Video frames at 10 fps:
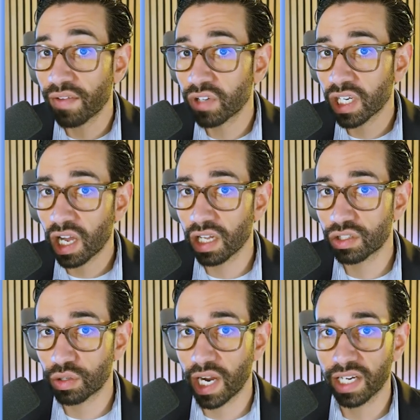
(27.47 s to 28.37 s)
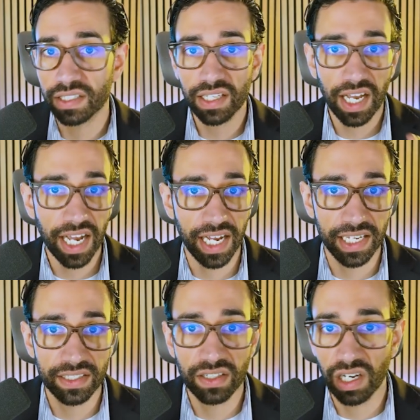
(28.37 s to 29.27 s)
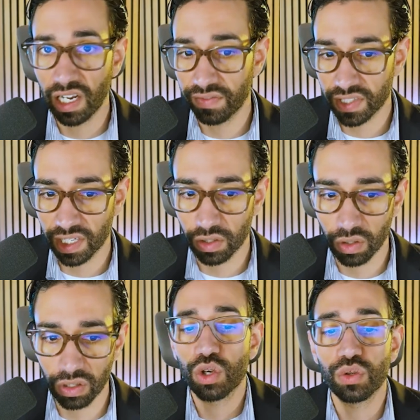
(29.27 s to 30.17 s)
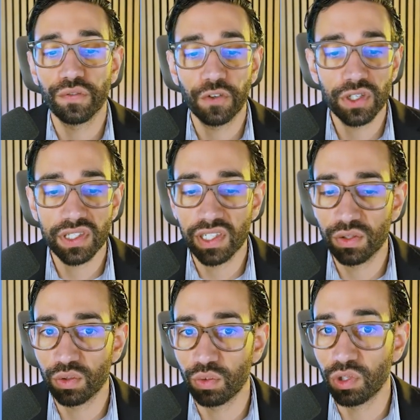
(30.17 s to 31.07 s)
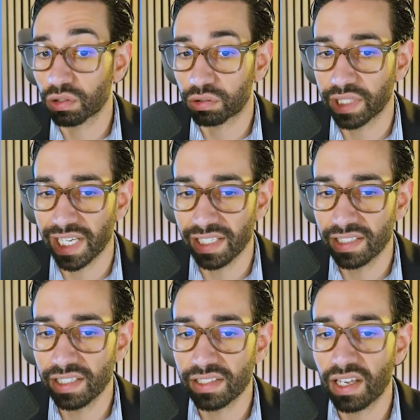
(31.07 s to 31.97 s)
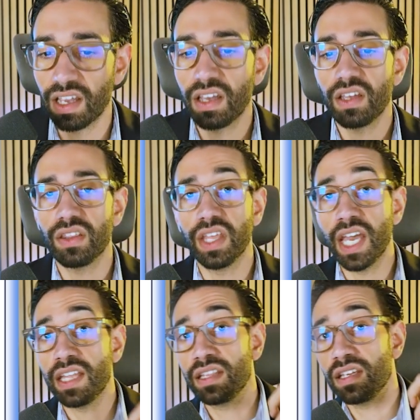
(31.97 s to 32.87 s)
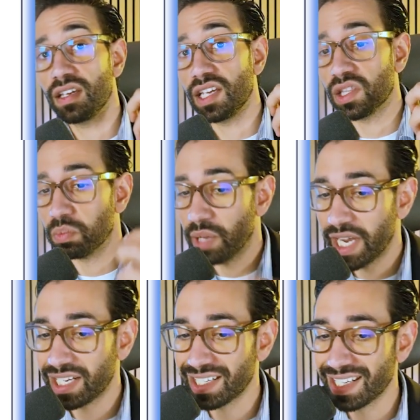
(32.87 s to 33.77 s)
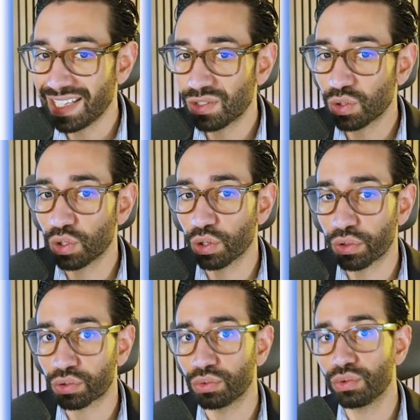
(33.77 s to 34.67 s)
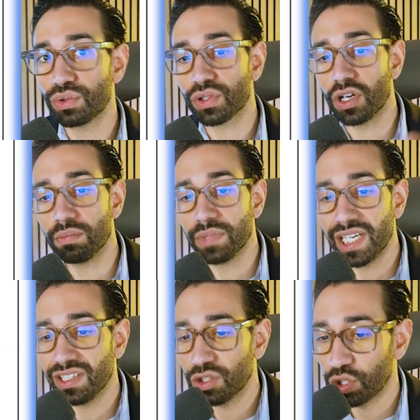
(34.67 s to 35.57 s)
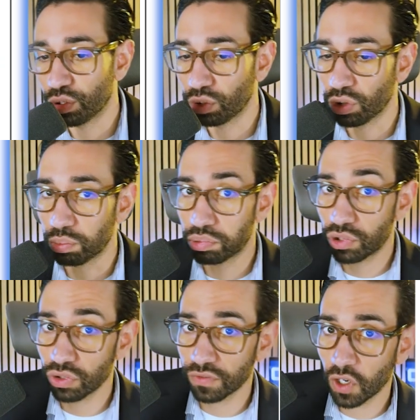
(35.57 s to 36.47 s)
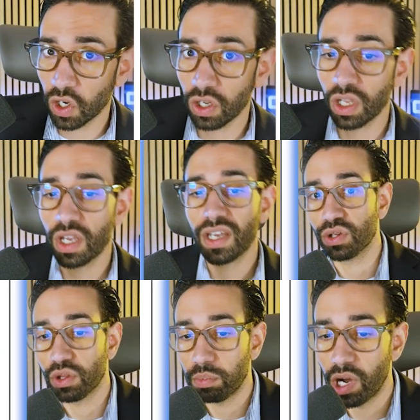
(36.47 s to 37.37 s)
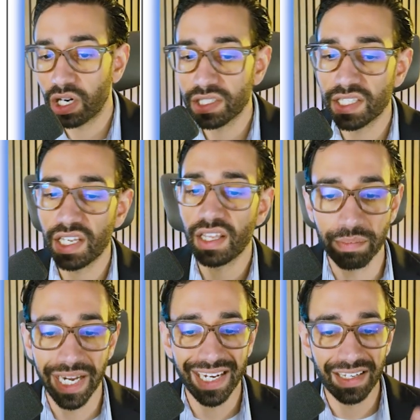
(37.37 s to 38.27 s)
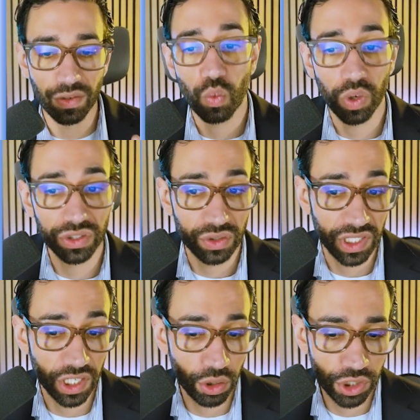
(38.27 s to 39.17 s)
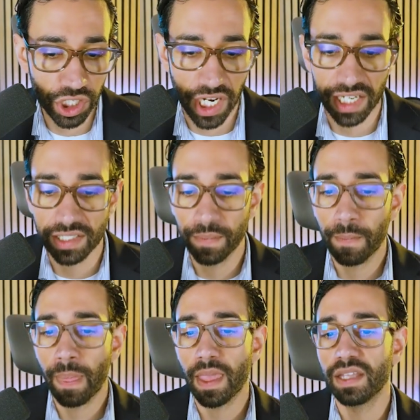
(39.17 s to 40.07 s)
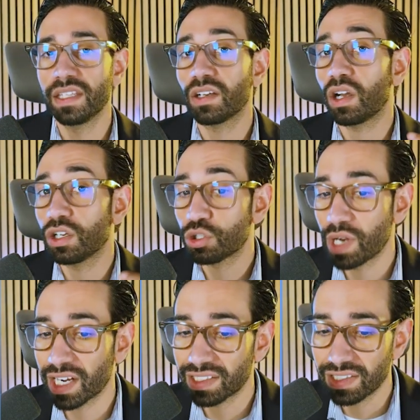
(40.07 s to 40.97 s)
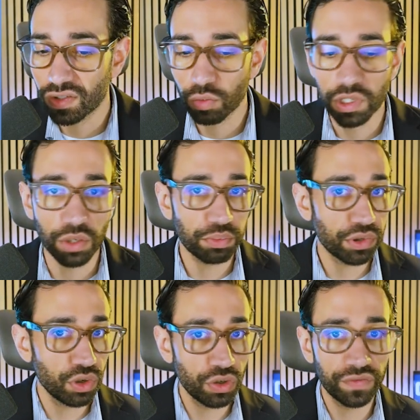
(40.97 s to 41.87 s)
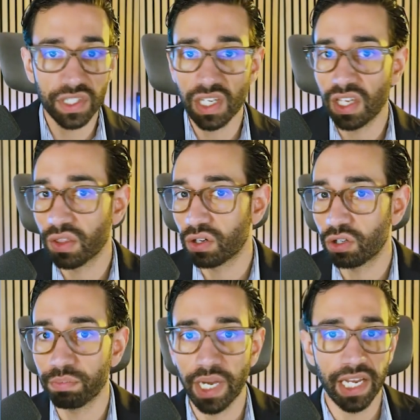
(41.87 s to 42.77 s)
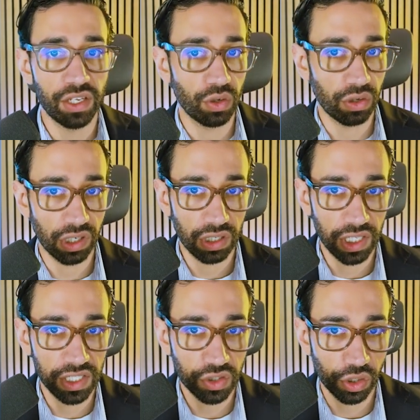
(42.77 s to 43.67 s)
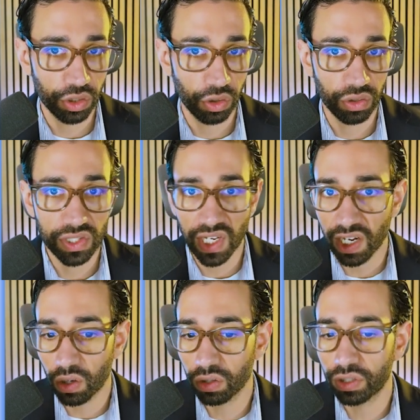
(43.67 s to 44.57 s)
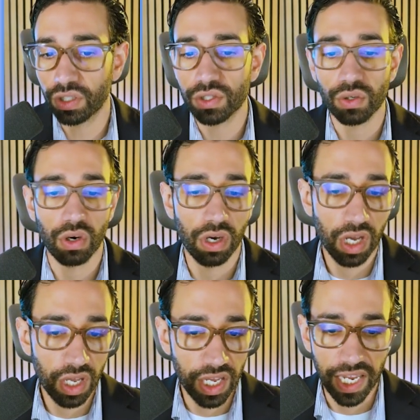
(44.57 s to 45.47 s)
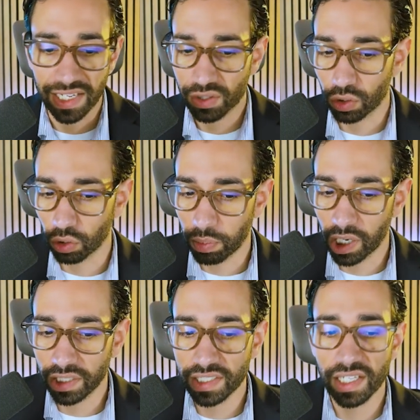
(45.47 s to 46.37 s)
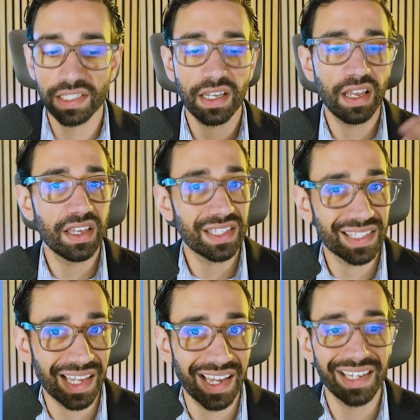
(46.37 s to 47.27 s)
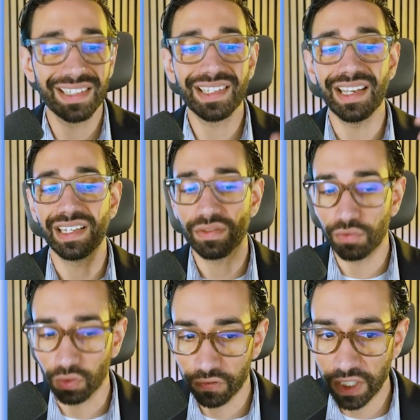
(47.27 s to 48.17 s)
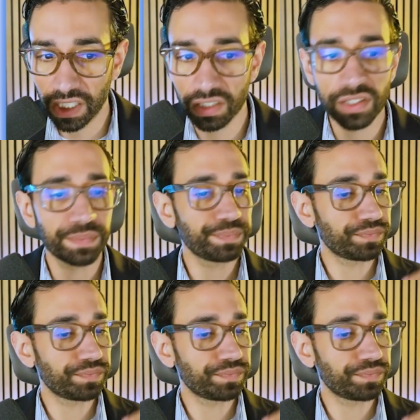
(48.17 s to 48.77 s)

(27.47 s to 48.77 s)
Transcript: every contract has a life cycle. You first need to create it. Then it might need to go through some internal approval. Another party might want to negotiate. And then the contract needs to be approved either by your internal stakeholders or external parties, signed and then fulfilled.